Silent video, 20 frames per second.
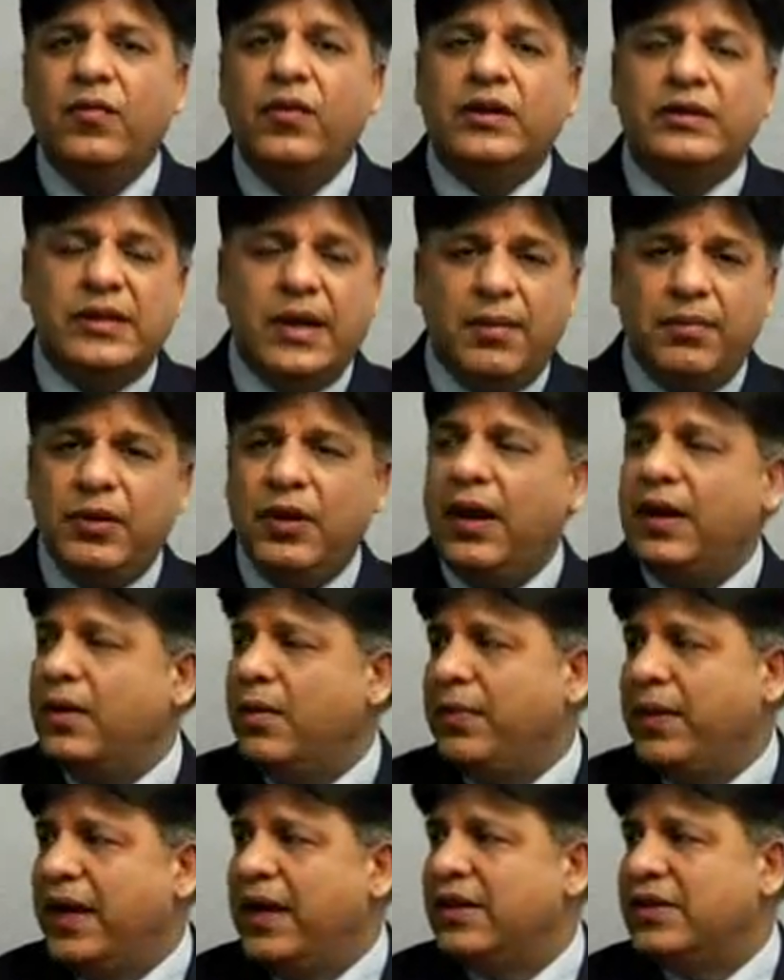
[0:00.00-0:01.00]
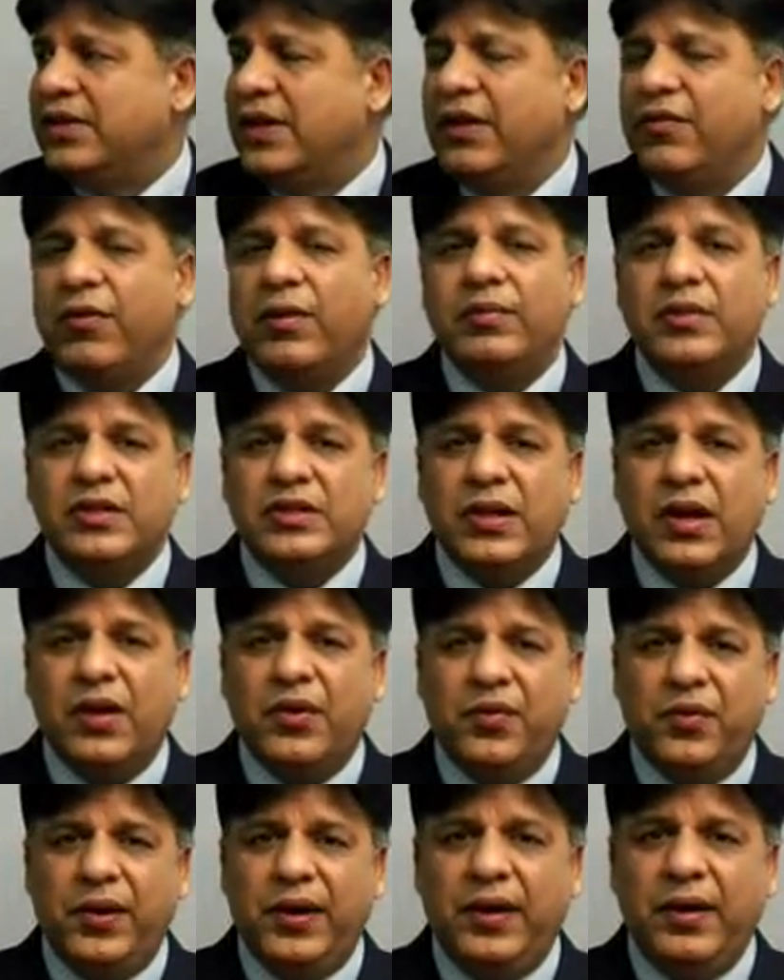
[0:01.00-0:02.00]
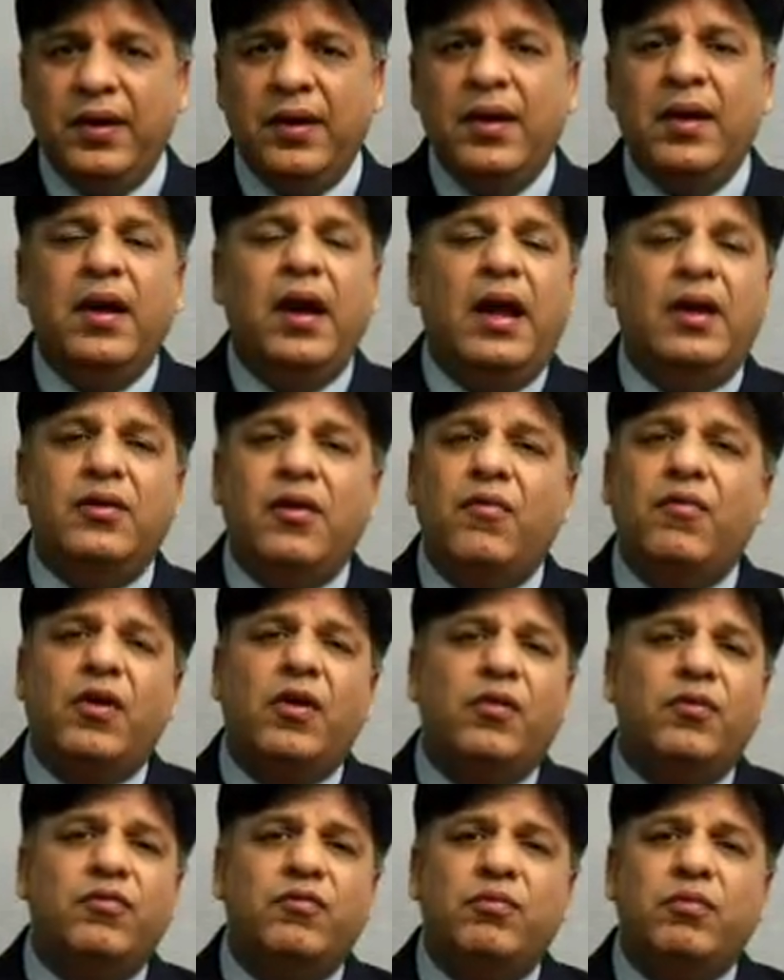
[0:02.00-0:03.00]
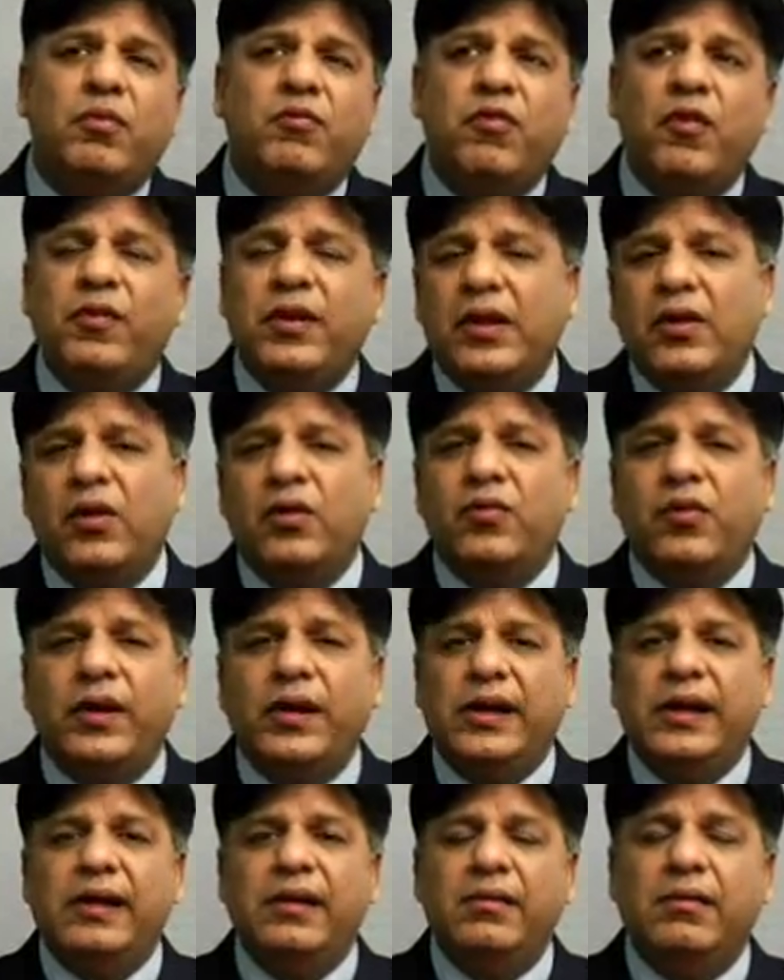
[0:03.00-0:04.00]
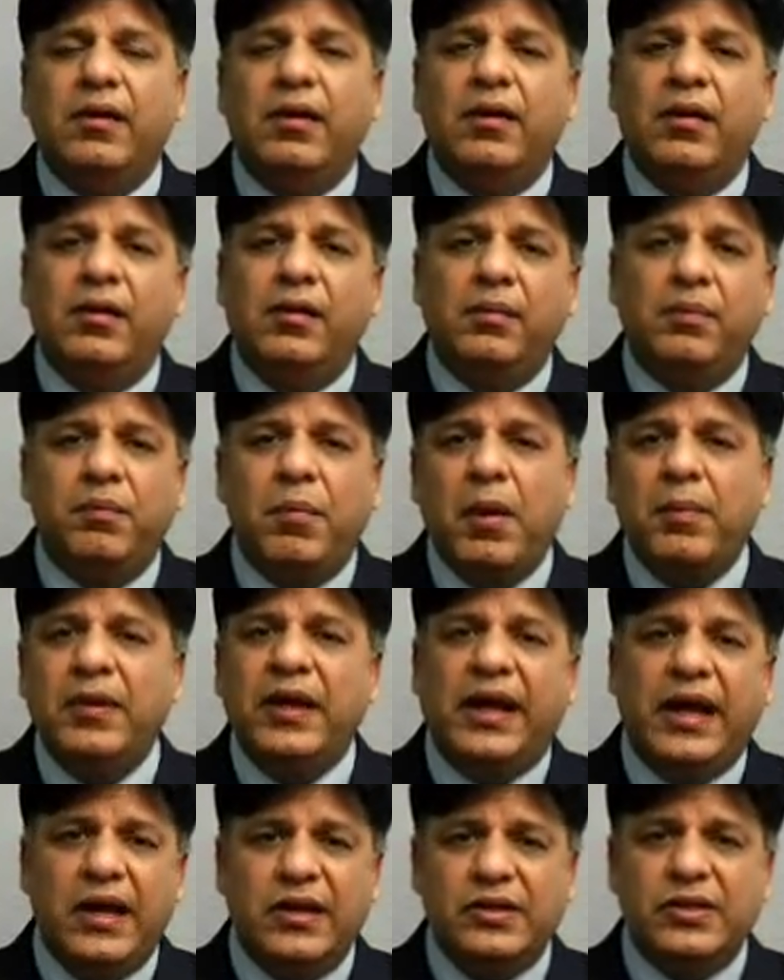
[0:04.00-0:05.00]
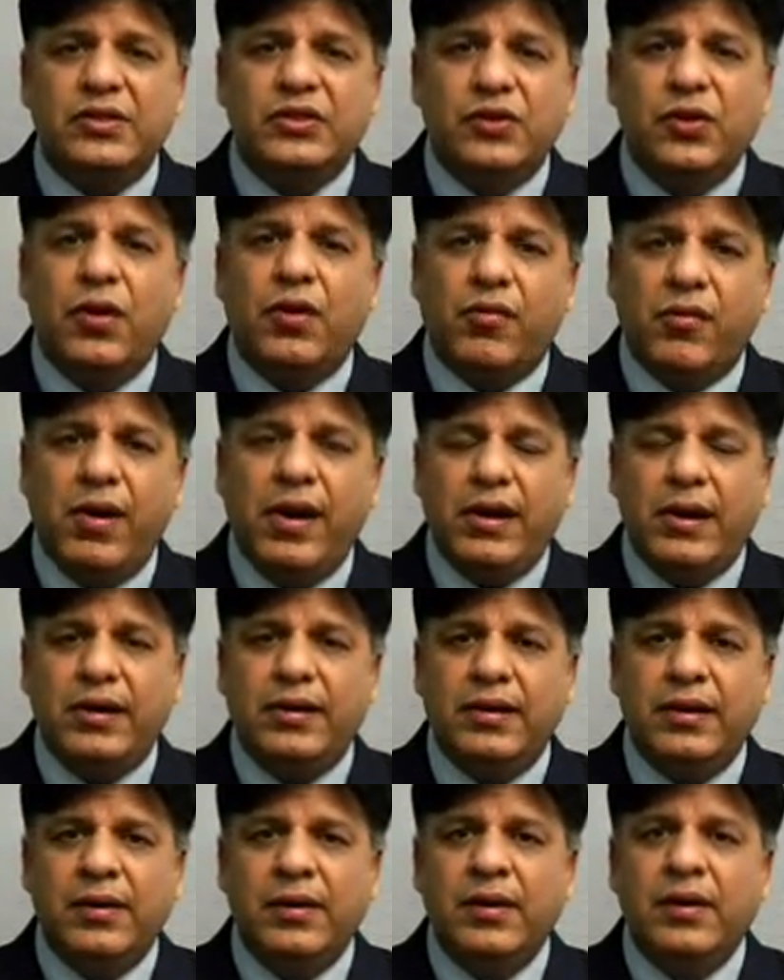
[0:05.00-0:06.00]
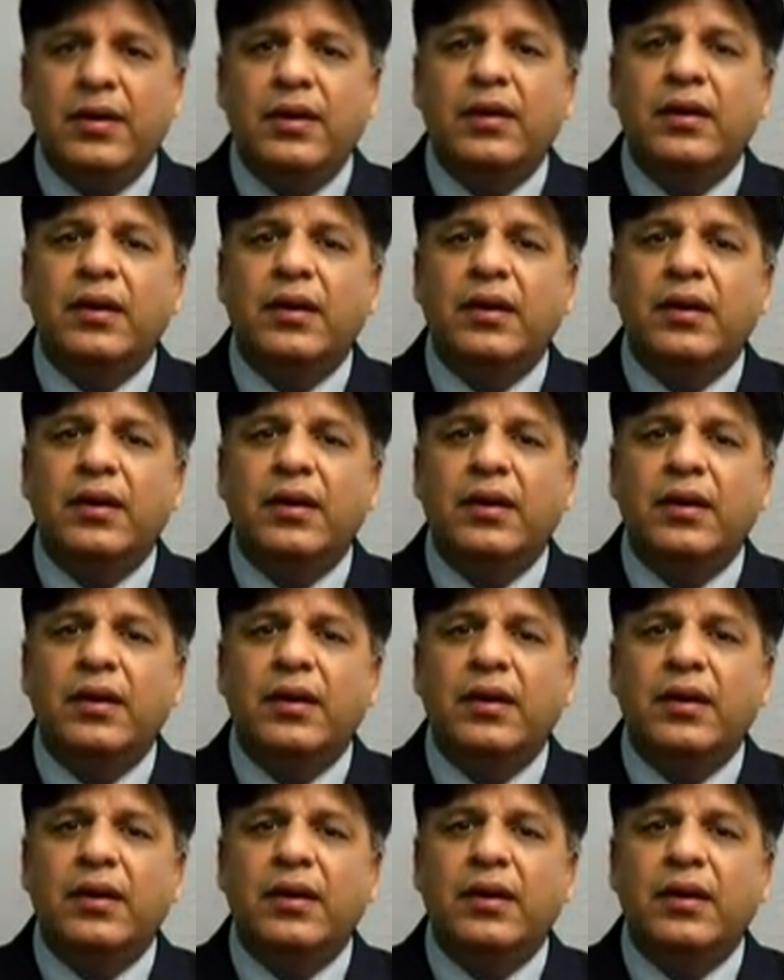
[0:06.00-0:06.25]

For example, you had a PhD from this country and you have around 15 or 20 publications to your credit,